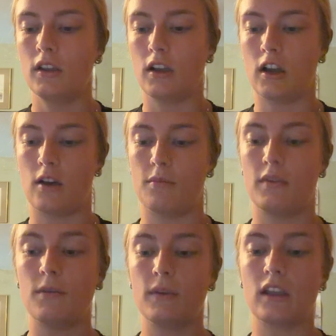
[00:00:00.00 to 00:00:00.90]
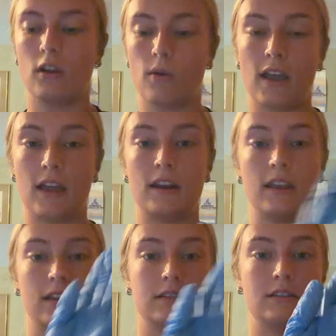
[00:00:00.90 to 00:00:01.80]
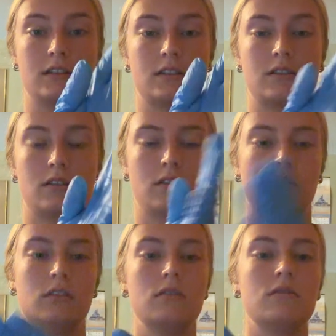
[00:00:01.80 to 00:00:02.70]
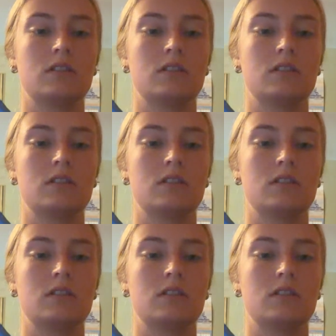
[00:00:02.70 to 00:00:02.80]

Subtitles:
And then we can go ahead and dispose